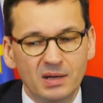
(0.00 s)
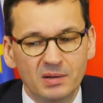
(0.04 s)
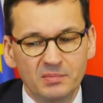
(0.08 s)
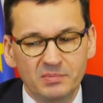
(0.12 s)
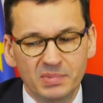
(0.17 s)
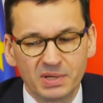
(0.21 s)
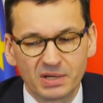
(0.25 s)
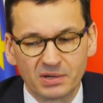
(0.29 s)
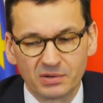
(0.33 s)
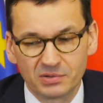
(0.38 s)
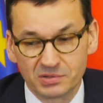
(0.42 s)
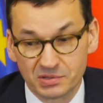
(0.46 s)

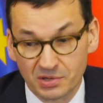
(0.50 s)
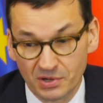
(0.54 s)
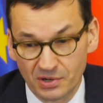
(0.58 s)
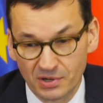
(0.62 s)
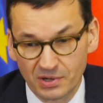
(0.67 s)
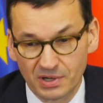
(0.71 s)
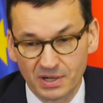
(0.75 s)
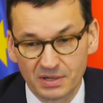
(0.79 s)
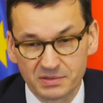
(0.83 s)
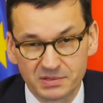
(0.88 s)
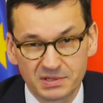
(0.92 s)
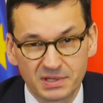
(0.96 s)
because
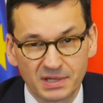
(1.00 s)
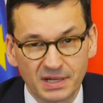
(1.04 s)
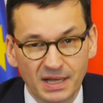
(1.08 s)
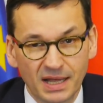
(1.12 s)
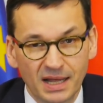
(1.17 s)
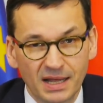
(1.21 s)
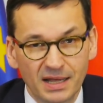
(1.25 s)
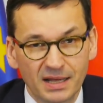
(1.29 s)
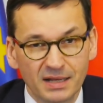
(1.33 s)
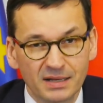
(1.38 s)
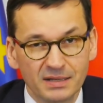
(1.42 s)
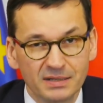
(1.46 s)
Holocaust
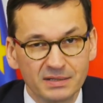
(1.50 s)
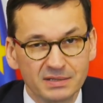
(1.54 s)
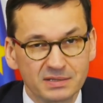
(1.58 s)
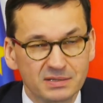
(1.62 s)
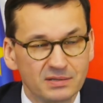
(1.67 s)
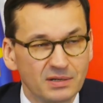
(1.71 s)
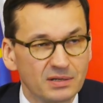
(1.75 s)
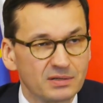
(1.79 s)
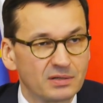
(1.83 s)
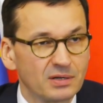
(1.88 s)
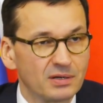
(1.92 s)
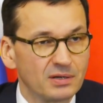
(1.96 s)
denial
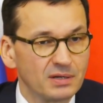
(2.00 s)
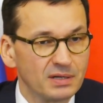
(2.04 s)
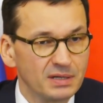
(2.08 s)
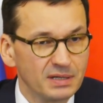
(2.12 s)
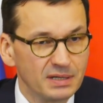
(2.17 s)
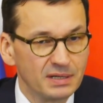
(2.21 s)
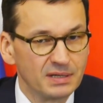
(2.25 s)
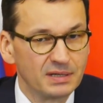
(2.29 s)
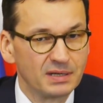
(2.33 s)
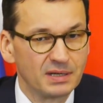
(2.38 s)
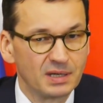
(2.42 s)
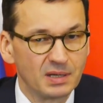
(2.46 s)
is not
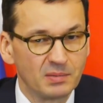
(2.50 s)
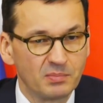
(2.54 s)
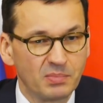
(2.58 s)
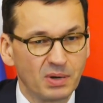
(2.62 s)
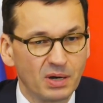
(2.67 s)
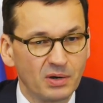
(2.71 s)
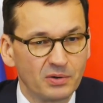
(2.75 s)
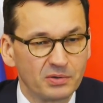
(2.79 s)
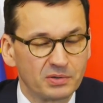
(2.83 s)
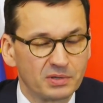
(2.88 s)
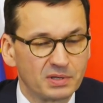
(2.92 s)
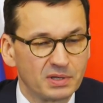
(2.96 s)
only
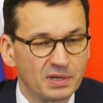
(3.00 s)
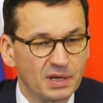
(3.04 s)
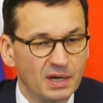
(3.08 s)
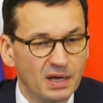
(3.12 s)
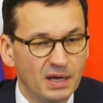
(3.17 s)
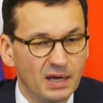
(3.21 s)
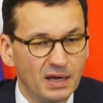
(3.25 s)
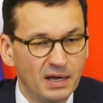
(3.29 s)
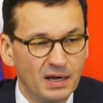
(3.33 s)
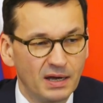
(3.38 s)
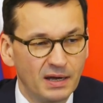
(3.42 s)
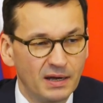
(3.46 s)
about
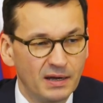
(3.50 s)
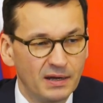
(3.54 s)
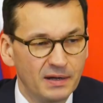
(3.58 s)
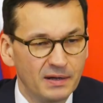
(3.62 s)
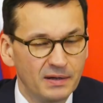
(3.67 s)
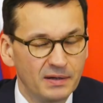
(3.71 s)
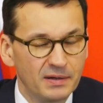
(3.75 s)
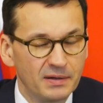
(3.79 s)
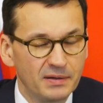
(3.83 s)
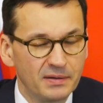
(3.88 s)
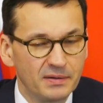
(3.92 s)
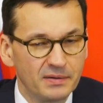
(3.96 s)

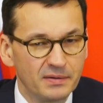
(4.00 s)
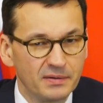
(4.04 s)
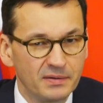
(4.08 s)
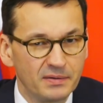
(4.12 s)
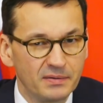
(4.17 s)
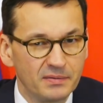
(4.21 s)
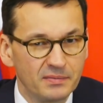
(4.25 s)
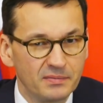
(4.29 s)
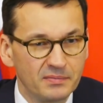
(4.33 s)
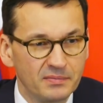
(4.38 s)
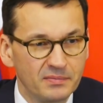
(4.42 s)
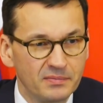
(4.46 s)

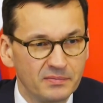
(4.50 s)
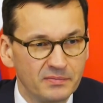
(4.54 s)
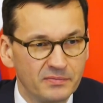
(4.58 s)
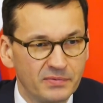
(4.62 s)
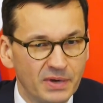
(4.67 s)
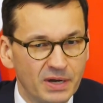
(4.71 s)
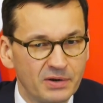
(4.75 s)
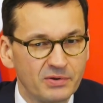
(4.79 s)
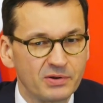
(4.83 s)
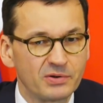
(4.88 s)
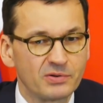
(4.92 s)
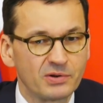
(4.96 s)

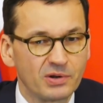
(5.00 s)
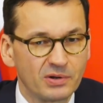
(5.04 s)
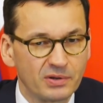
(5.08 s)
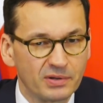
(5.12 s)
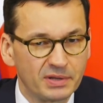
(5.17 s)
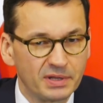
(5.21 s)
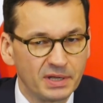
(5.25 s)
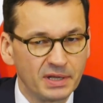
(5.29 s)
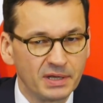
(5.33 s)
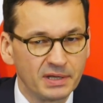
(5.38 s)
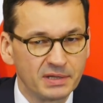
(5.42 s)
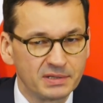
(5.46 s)
very wrong
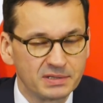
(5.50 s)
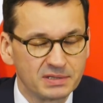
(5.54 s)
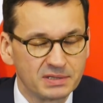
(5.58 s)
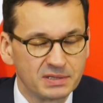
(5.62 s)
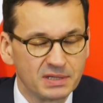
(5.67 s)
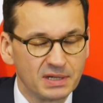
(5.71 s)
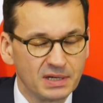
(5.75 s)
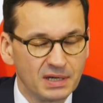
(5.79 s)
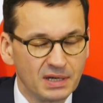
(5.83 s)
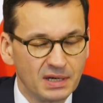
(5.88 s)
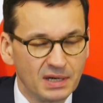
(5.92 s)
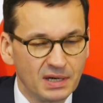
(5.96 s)
things
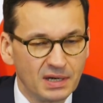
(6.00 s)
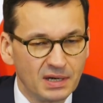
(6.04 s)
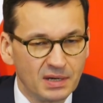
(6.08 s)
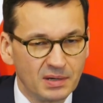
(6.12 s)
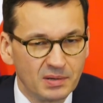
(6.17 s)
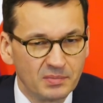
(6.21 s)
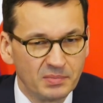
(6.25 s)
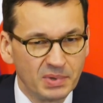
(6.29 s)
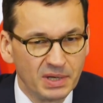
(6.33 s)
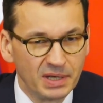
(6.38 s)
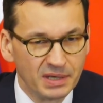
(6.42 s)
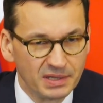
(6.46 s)

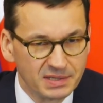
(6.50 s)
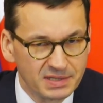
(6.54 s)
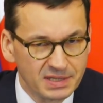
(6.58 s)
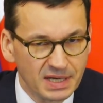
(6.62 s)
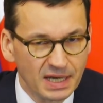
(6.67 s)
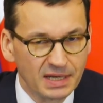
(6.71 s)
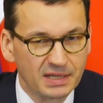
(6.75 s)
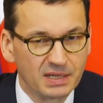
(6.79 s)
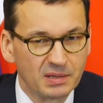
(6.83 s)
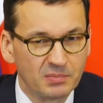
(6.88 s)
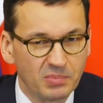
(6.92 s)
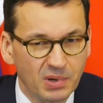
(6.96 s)
being
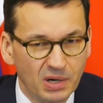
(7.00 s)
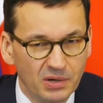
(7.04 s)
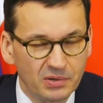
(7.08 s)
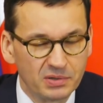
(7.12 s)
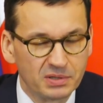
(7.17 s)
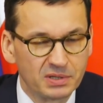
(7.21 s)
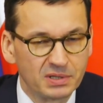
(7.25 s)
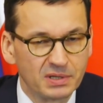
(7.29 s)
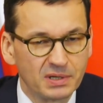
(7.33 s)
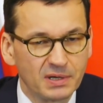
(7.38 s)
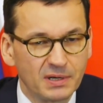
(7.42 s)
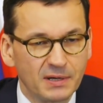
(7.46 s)
said
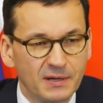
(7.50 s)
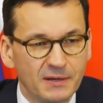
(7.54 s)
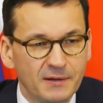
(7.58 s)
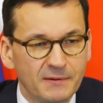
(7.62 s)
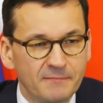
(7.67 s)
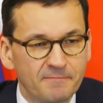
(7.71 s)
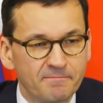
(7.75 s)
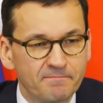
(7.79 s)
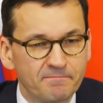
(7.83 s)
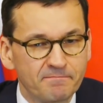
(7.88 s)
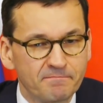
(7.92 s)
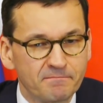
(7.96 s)
about
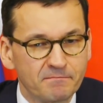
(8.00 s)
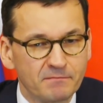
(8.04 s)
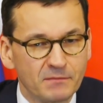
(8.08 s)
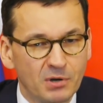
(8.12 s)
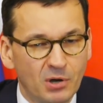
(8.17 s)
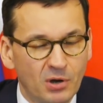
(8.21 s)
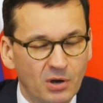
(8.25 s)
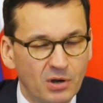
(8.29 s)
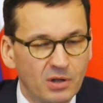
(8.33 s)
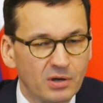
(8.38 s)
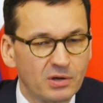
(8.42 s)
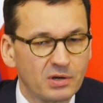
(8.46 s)

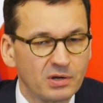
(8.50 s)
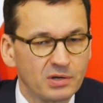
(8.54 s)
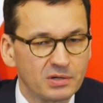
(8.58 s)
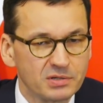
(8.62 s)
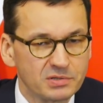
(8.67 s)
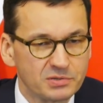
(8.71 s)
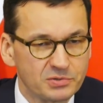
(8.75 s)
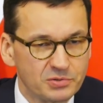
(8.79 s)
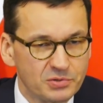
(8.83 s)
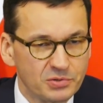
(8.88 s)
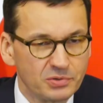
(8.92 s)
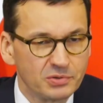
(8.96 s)

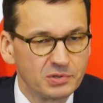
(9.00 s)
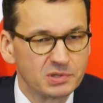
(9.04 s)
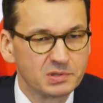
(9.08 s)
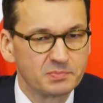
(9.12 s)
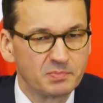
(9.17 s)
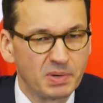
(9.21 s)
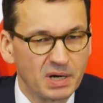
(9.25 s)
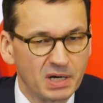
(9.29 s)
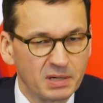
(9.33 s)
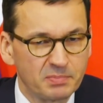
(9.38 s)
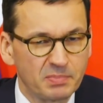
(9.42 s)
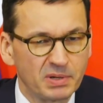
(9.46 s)
Holocaust, Jews,
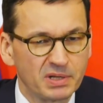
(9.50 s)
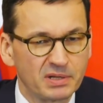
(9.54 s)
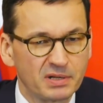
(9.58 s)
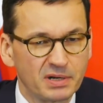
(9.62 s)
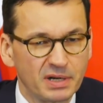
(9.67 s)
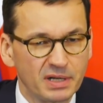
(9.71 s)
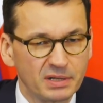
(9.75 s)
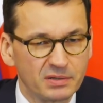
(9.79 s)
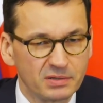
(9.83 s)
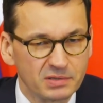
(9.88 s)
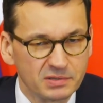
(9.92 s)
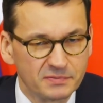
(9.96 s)

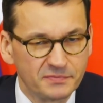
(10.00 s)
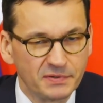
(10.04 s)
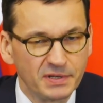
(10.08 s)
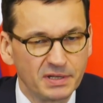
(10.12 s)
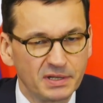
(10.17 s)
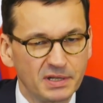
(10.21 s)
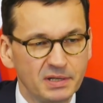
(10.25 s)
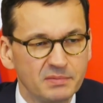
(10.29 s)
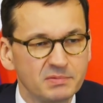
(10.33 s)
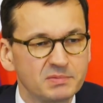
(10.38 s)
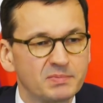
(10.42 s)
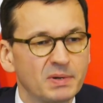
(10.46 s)
perpetrators,
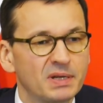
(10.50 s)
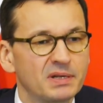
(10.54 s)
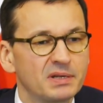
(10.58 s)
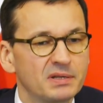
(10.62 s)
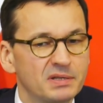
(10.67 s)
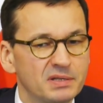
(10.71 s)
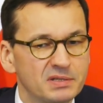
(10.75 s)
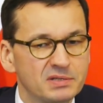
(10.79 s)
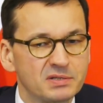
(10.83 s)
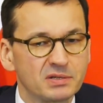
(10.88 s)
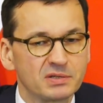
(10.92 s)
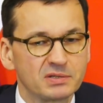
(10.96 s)
victims, but
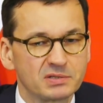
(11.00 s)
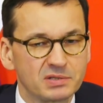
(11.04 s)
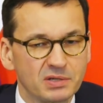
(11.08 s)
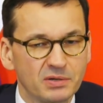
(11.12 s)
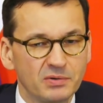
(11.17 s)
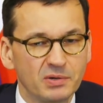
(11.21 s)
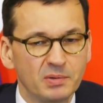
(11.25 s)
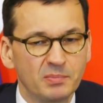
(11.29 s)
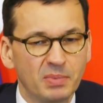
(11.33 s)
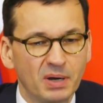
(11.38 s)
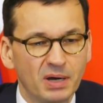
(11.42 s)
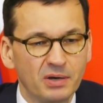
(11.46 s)
it is
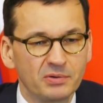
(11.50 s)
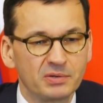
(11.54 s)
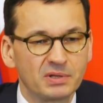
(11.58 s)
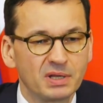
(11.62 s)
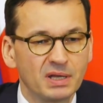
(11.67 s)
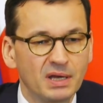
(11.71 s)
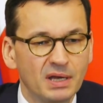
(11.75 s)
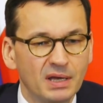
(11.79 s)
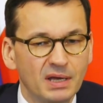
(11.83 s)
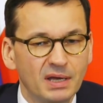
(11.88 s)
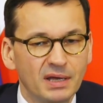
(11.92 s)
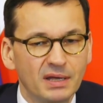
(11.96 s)
also about
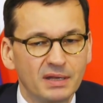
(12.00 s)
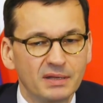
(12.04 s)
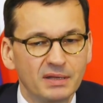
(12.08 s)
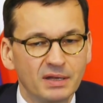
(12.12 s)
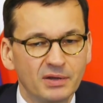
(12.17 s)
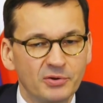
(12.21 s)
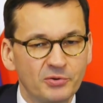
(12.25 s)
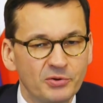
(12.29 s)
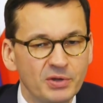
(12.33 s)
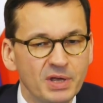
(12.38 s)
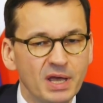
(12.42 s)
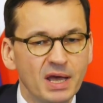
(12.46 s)

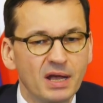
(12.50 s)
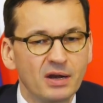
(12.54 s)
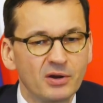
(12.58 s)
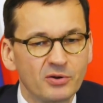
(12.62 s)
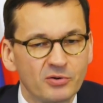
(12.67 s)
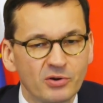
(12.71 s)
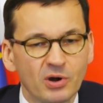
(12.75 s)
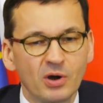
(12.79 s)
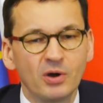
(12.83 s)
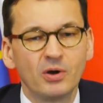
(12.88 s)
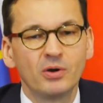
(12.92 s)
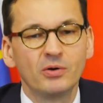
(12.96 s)
the real
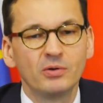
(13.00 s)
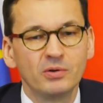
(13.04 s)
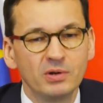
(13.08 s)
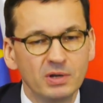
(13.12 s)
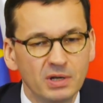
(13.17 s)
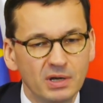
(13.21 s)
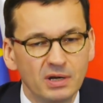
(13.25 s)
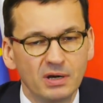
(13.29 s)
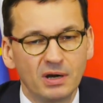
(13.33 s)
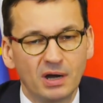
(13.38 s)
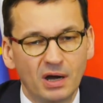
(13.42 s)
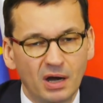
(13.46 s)
role
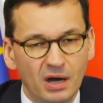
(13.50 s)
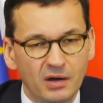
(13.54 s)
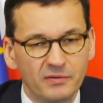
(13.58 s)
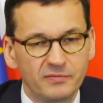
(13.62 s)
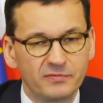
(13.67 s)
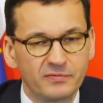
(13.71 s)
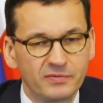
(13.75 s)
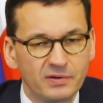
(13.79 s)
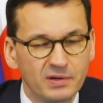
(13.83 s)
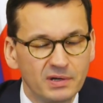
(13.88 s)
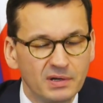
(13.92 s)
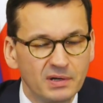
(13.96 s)

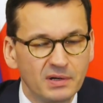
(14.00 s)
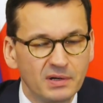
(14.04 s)
of